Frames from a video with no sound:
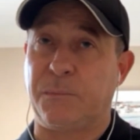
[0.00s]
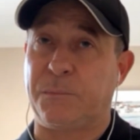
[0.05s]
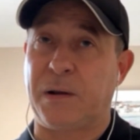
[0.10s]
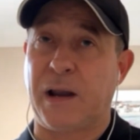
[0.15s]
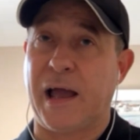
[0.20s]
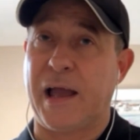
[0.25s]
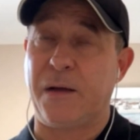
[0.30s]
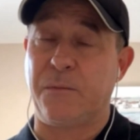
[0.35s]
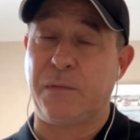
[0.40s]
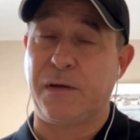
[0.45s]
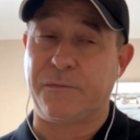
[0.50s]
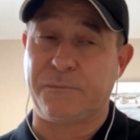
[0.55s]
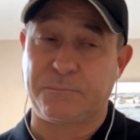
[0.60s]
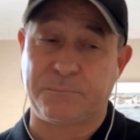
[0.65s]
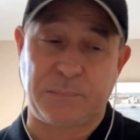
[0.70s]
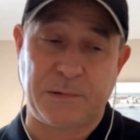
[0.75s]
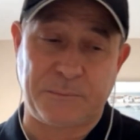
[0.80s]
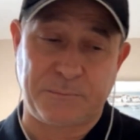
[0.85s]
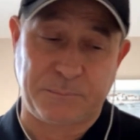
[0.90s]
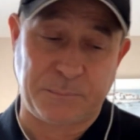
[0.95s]
Playing with
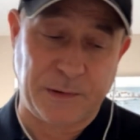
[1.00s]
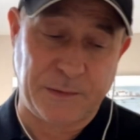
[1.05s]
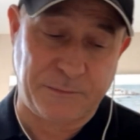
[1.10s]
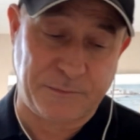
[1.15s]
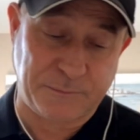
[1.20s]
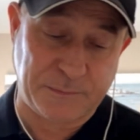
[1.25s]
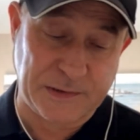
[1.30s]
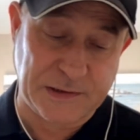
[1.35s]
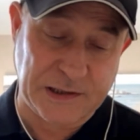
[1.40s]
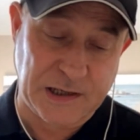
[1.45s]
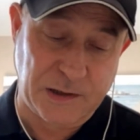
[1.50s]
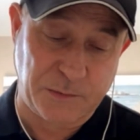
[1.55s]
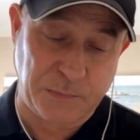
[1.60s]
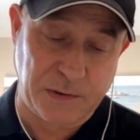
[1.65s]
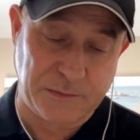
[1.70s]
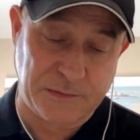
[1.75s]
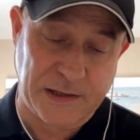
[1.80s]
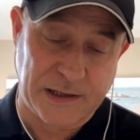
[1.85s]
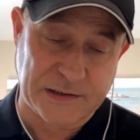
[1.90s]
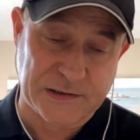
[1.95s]

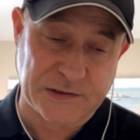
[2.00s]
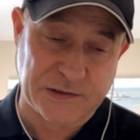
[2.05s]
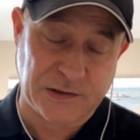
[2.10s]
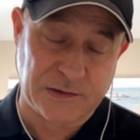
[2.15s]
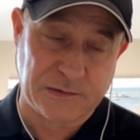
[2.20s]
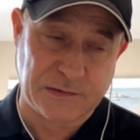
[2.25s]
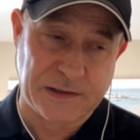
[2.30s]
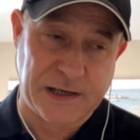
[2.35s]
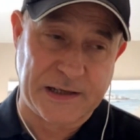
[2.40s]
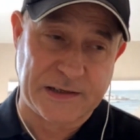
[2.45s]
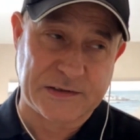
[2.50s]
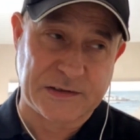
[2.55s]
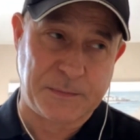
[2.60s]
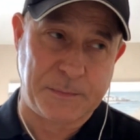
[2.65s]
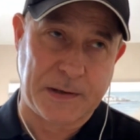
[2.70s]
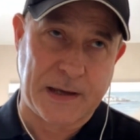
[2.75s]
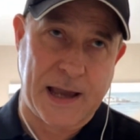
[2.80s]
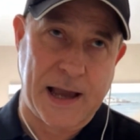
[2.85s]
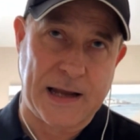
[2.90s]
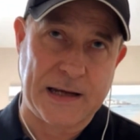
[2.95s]
next to
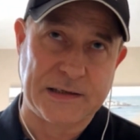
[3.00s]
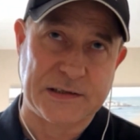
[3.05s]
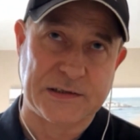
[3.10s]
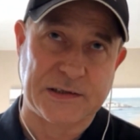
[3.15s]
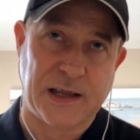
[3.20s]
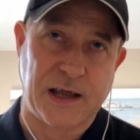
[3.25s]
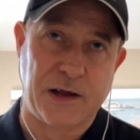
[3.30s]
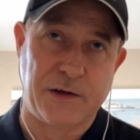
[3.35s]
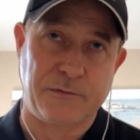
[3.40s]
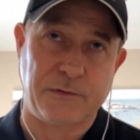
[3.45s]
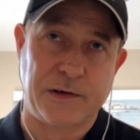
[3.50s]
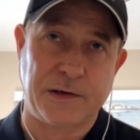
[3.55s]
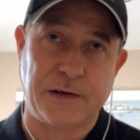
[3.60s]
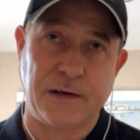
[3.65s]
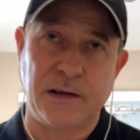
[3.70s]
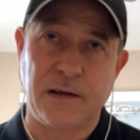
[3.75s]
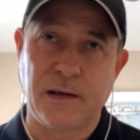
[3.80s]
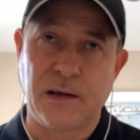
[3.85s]
McAllister and